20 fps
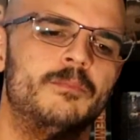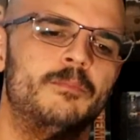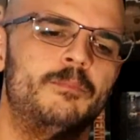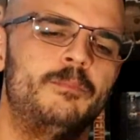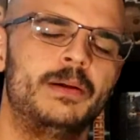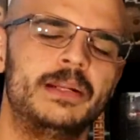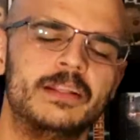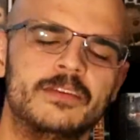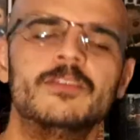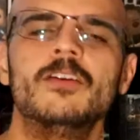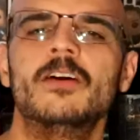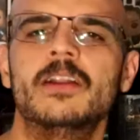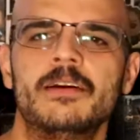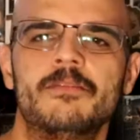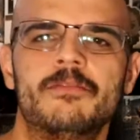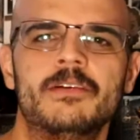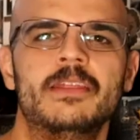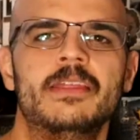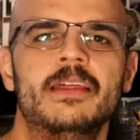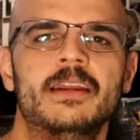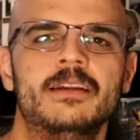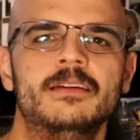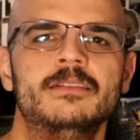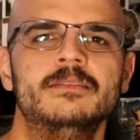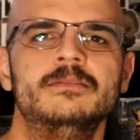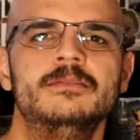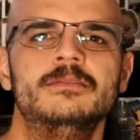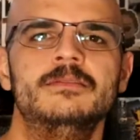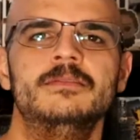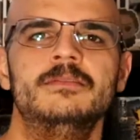But it's not everything.
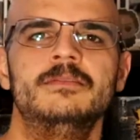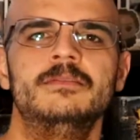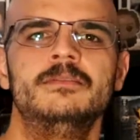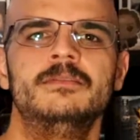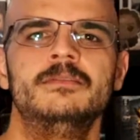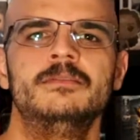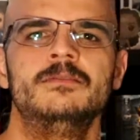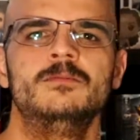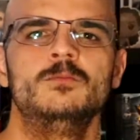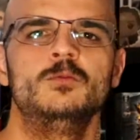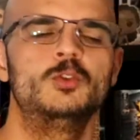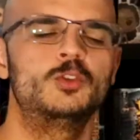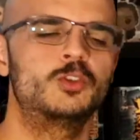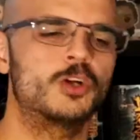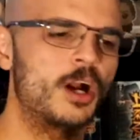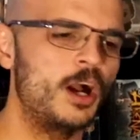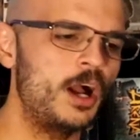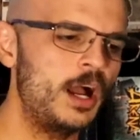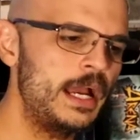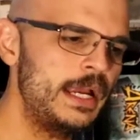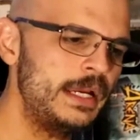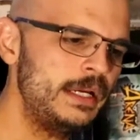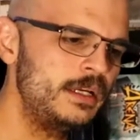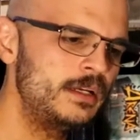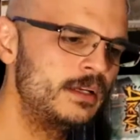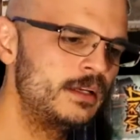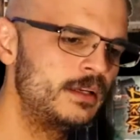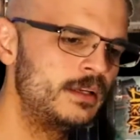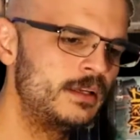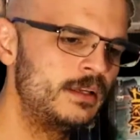Try,
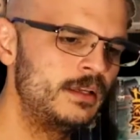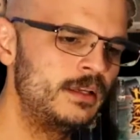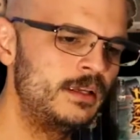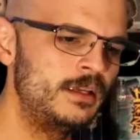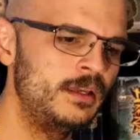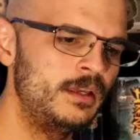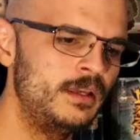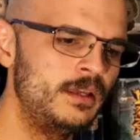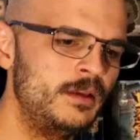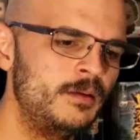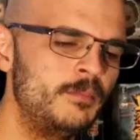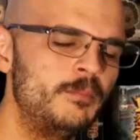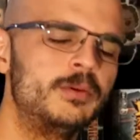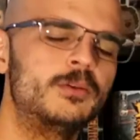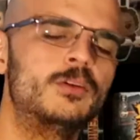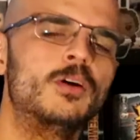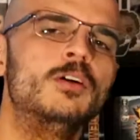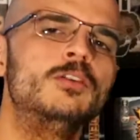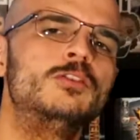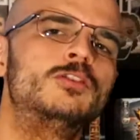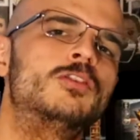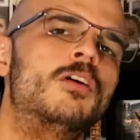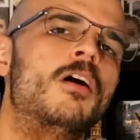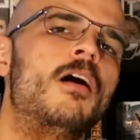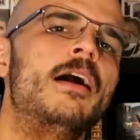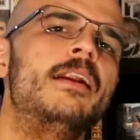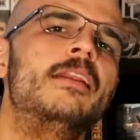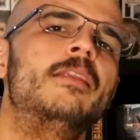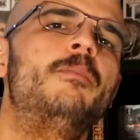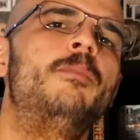but don't
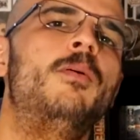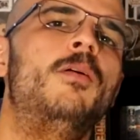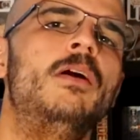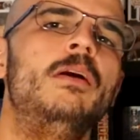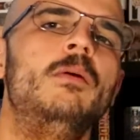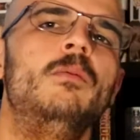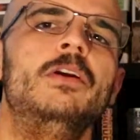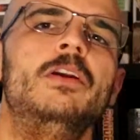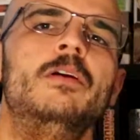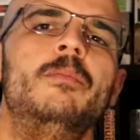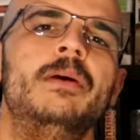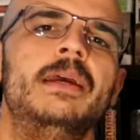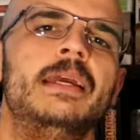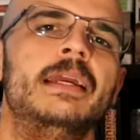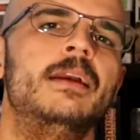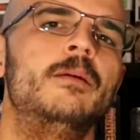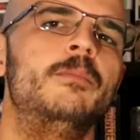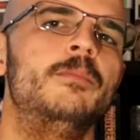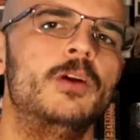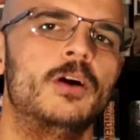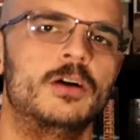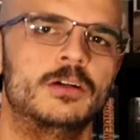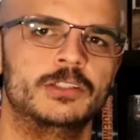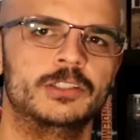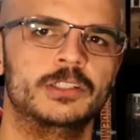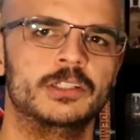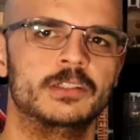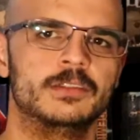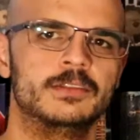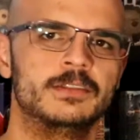try to the point where you're being
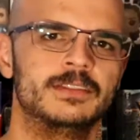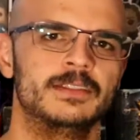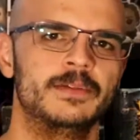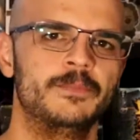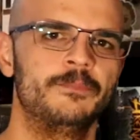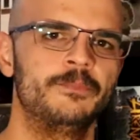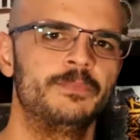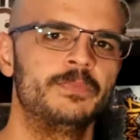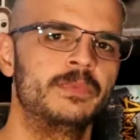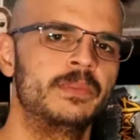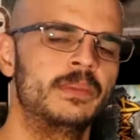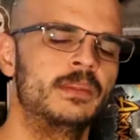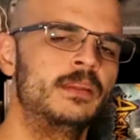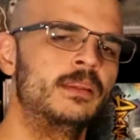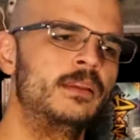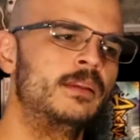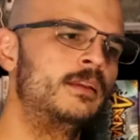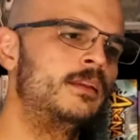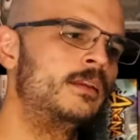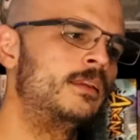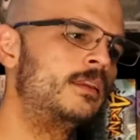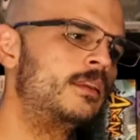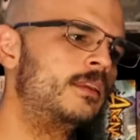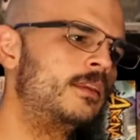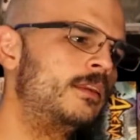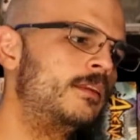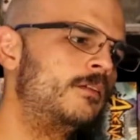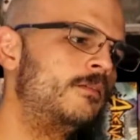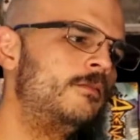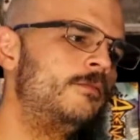obnoxious.
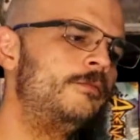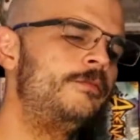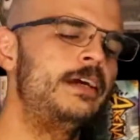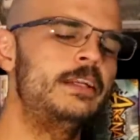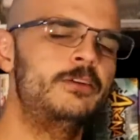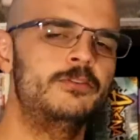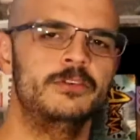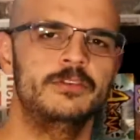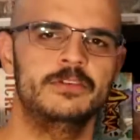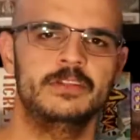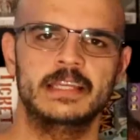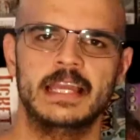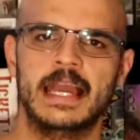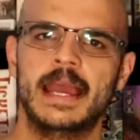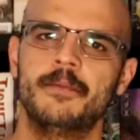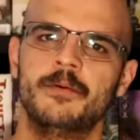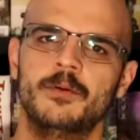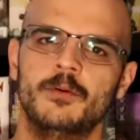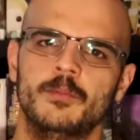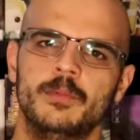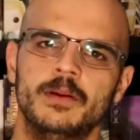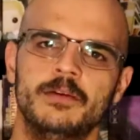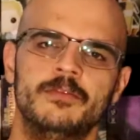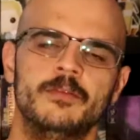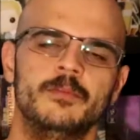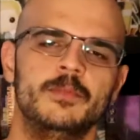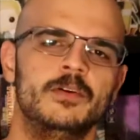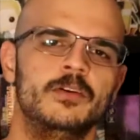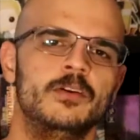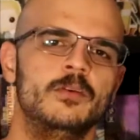Veterans to gaming will be
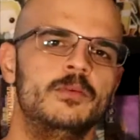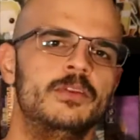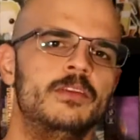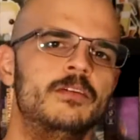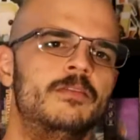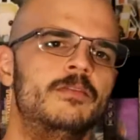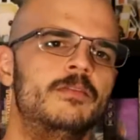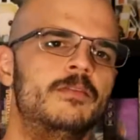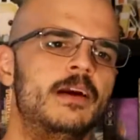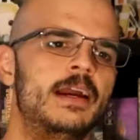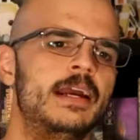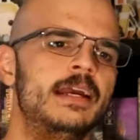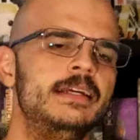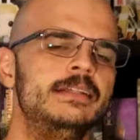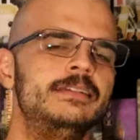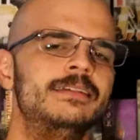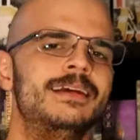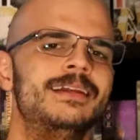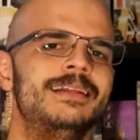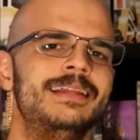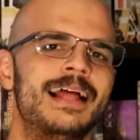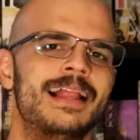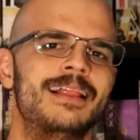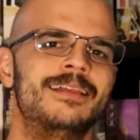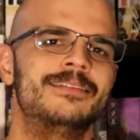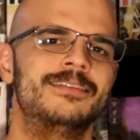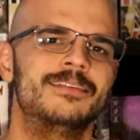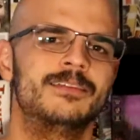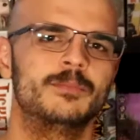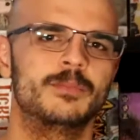familiar with the phrase
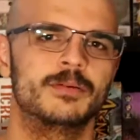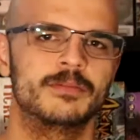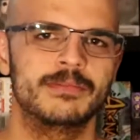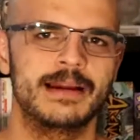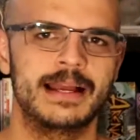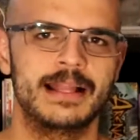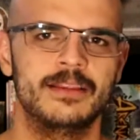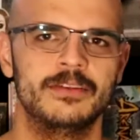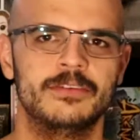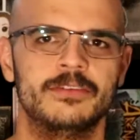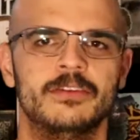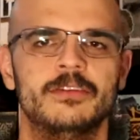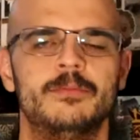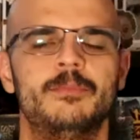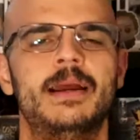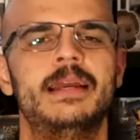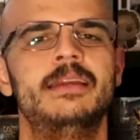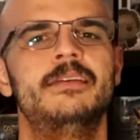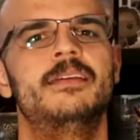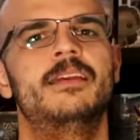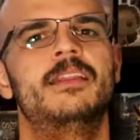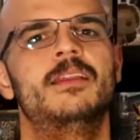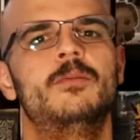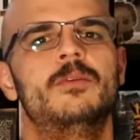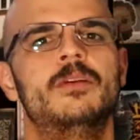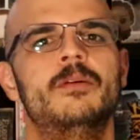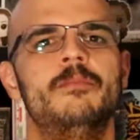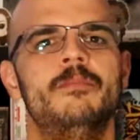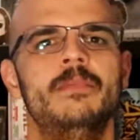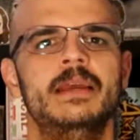analysis paralysis. Basically
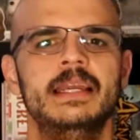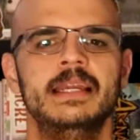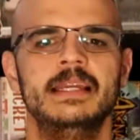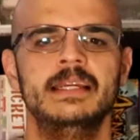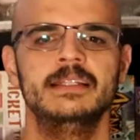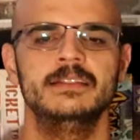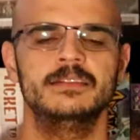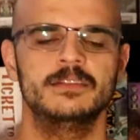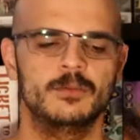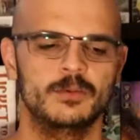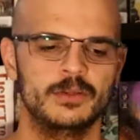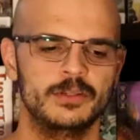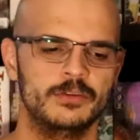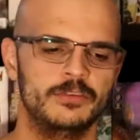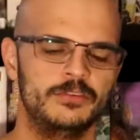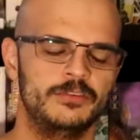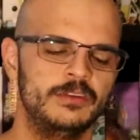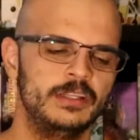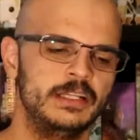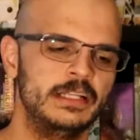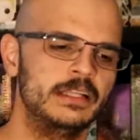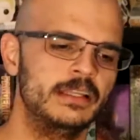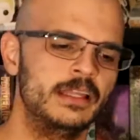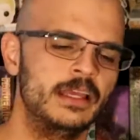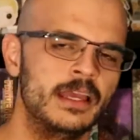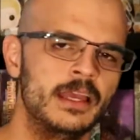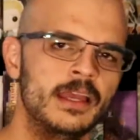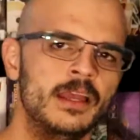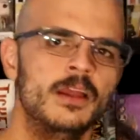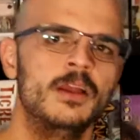what it means is when you're sitting
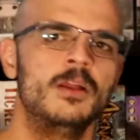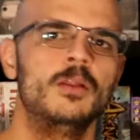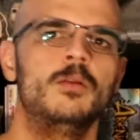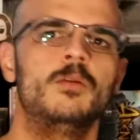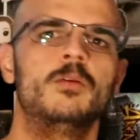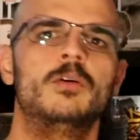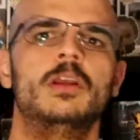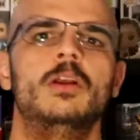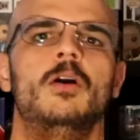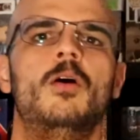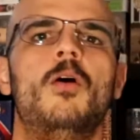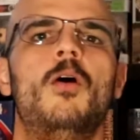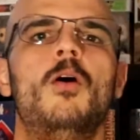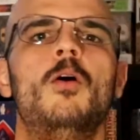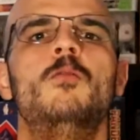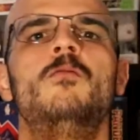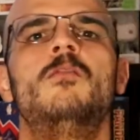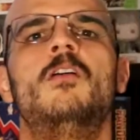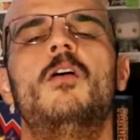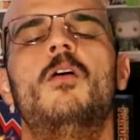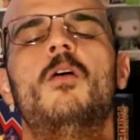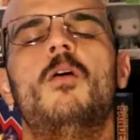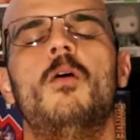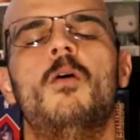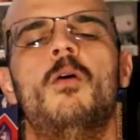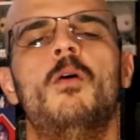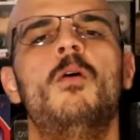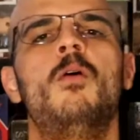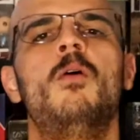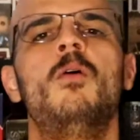there looking over
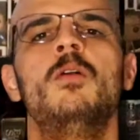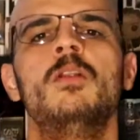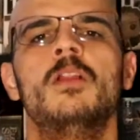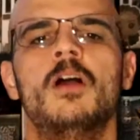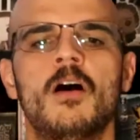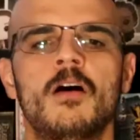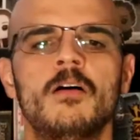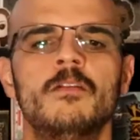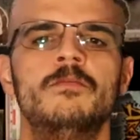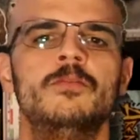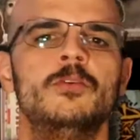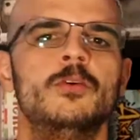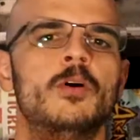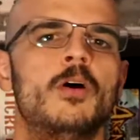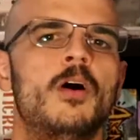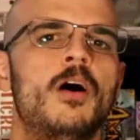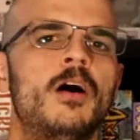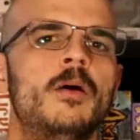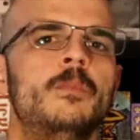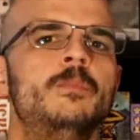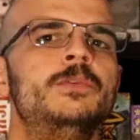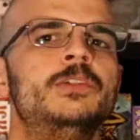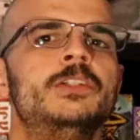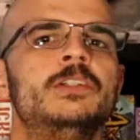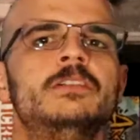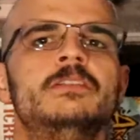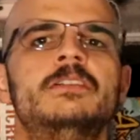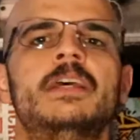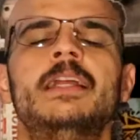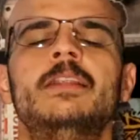all of your
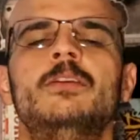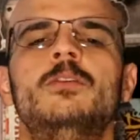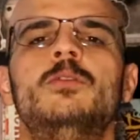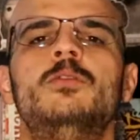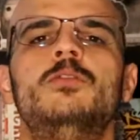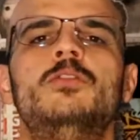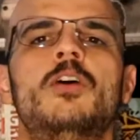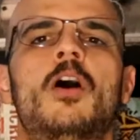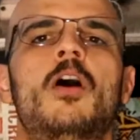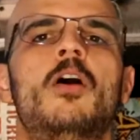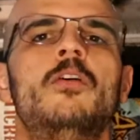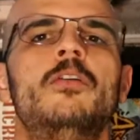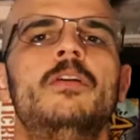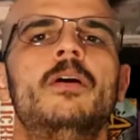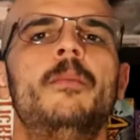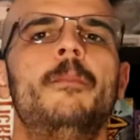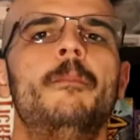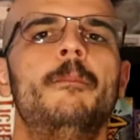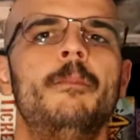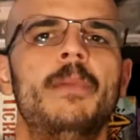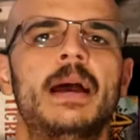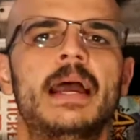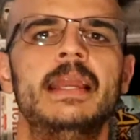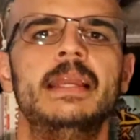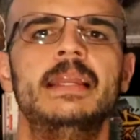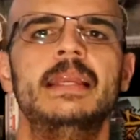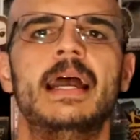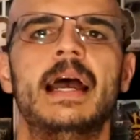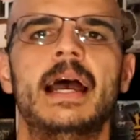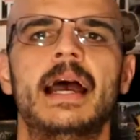options and you don't
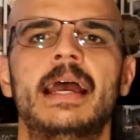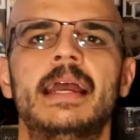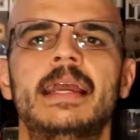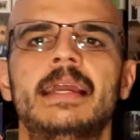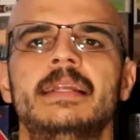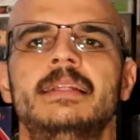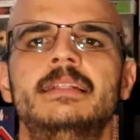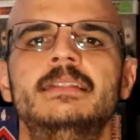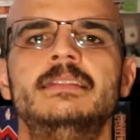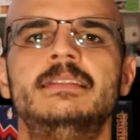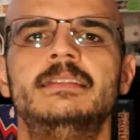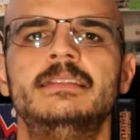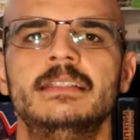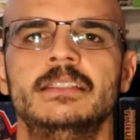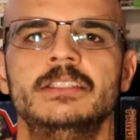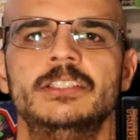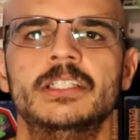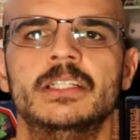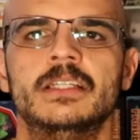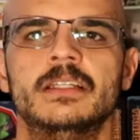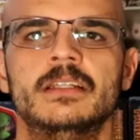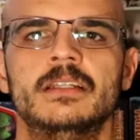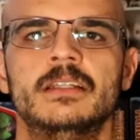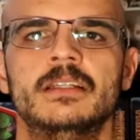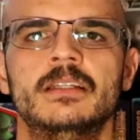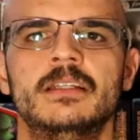make a decision.